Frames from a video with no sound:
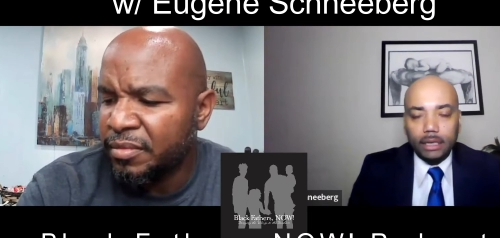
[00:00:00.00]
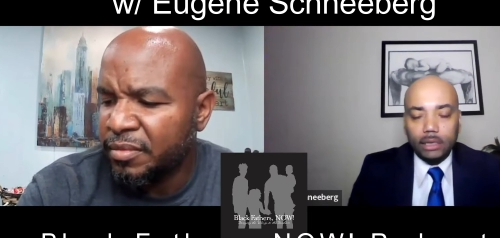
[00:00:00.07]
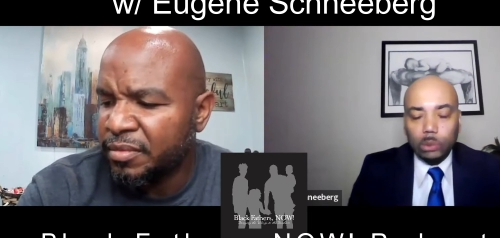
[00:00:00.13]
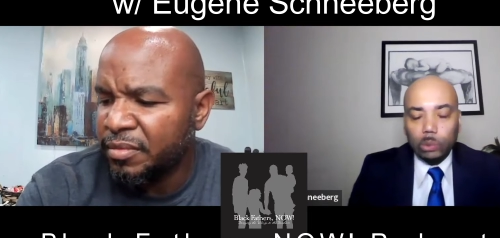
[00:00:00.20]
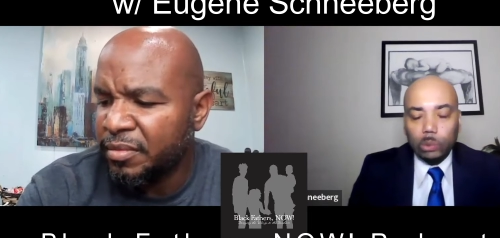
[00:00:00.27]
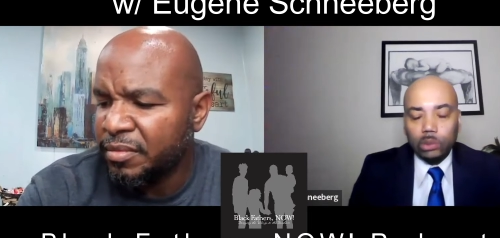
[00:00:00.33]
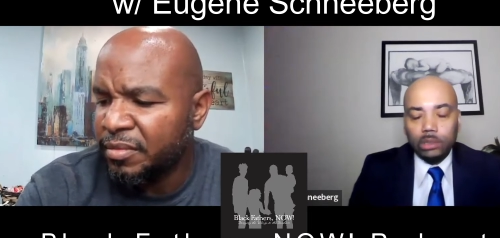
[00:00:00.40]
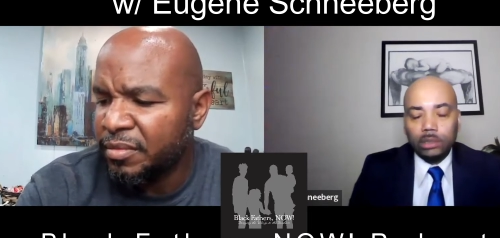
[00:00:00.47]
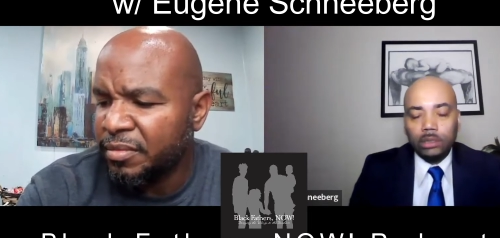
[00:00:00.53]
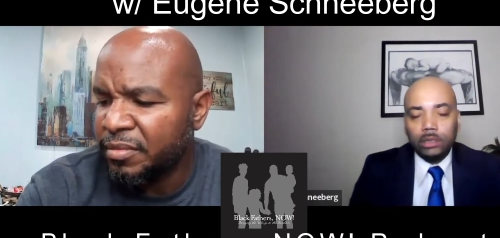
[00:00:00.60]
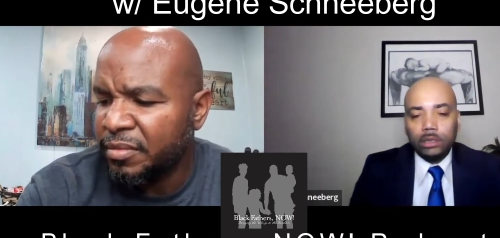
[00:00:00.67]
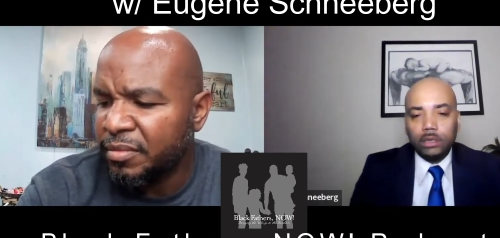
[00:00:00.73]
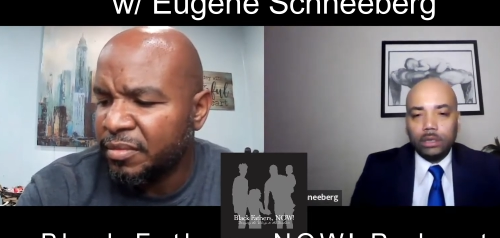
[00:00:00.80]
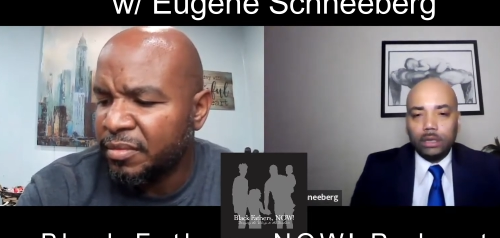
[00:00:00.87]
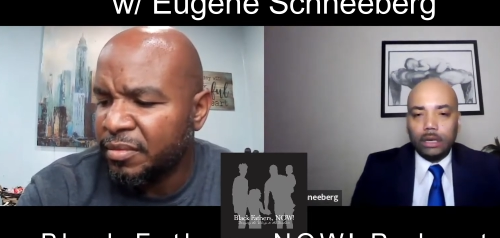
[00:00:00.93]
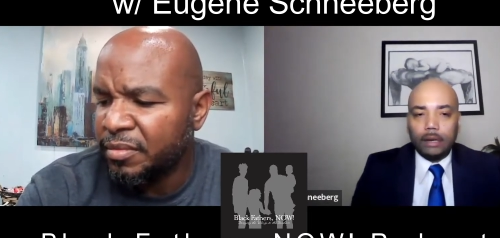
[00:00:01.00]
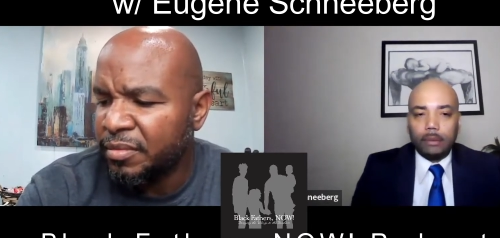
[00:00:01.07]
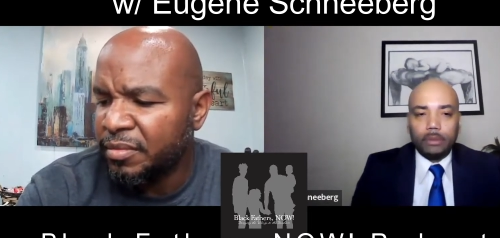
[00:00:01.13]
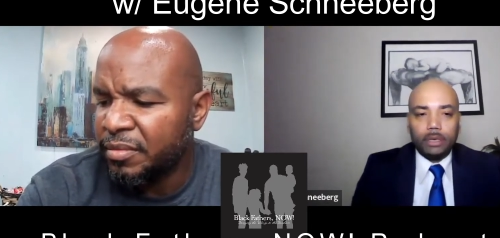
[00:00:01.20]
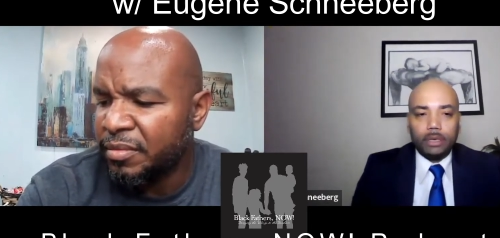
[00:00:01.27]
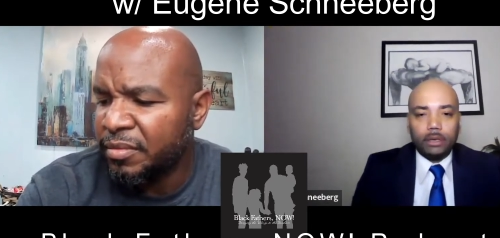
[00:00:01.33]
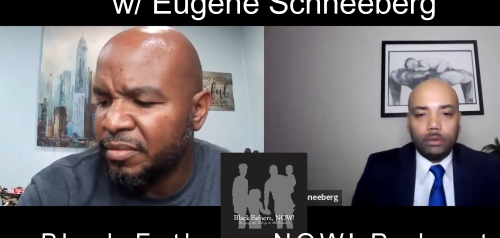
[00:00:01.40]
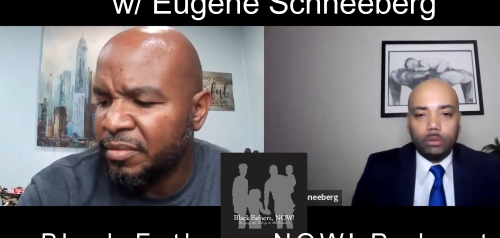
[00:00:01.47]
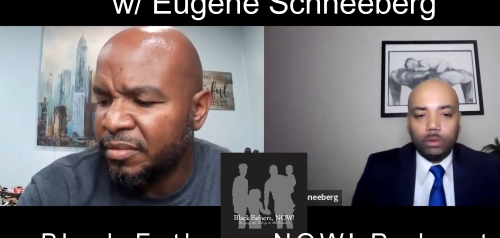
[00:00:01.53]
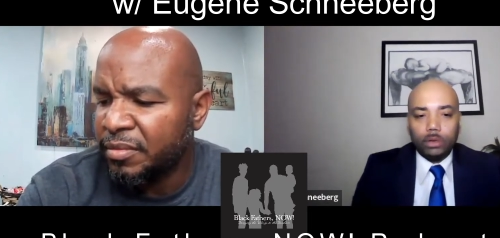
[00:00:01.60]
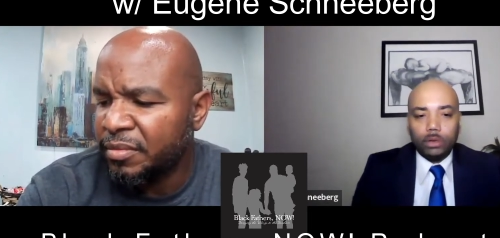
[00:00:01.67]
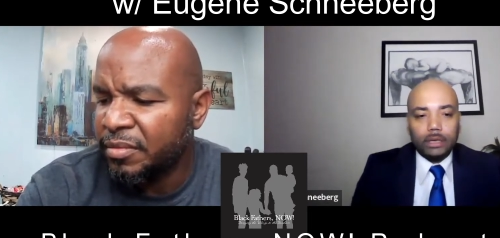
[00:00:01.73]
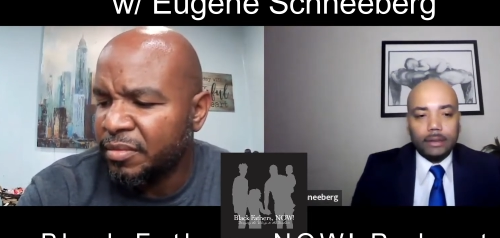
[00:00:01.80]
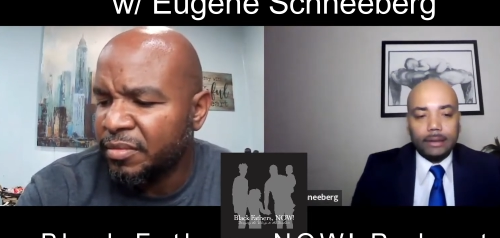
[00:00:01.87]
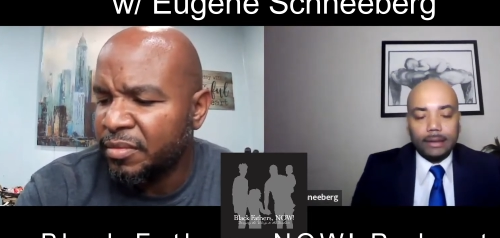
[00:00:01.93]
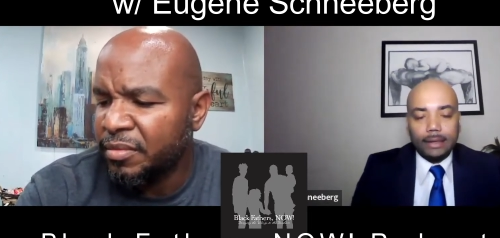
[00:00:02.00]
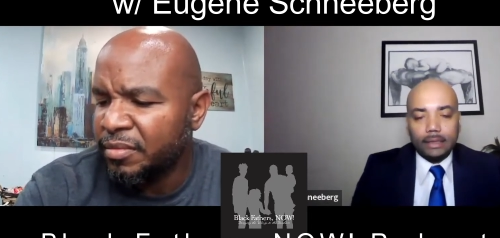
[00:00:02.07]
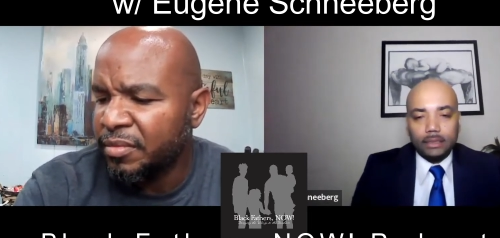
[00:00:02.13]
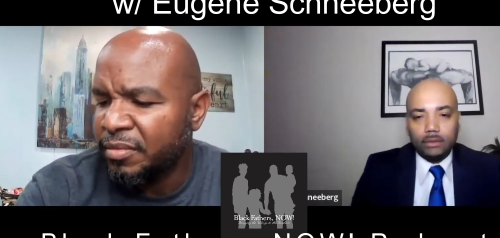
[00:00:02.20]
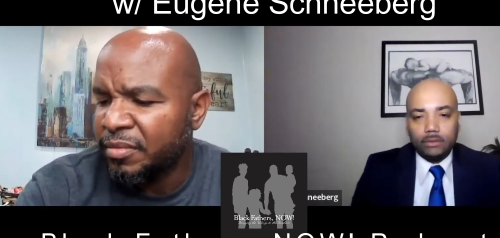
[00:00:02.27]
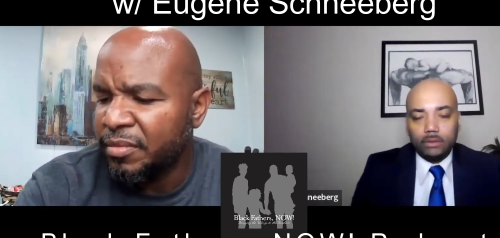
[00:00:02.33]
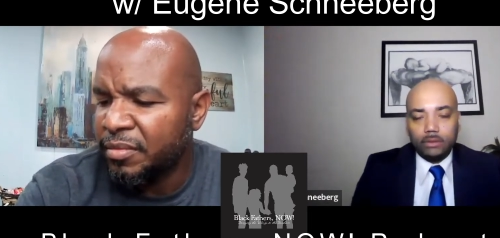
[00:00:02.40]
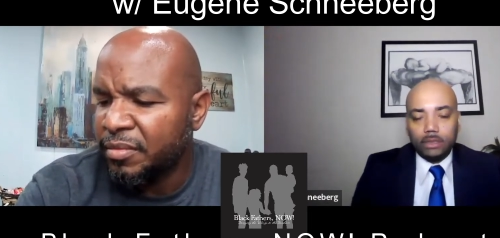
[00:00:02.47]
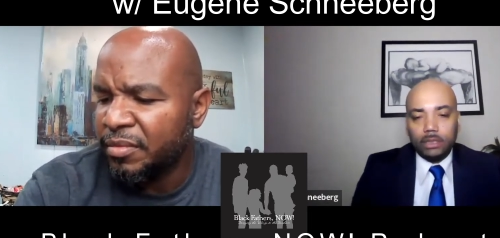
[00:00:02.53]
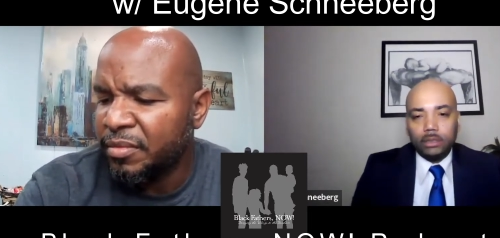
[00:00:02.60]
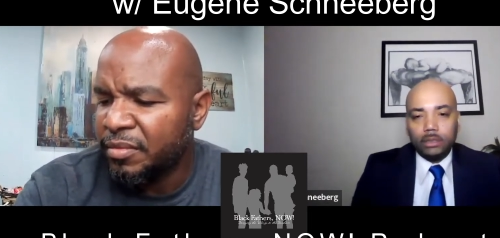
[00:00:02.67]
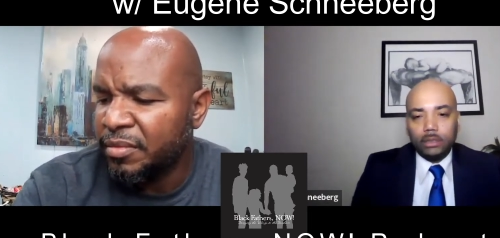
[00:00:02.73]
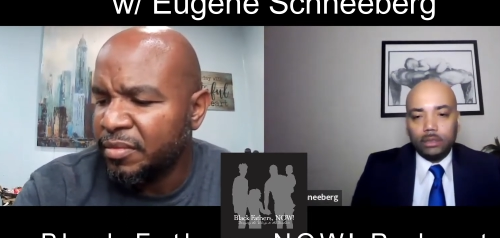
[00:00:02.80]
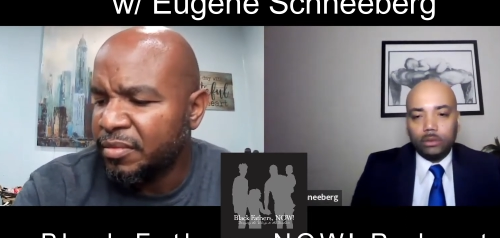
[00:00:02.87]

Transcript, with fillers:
Speaker 1: at anyone. I'm here to work collectively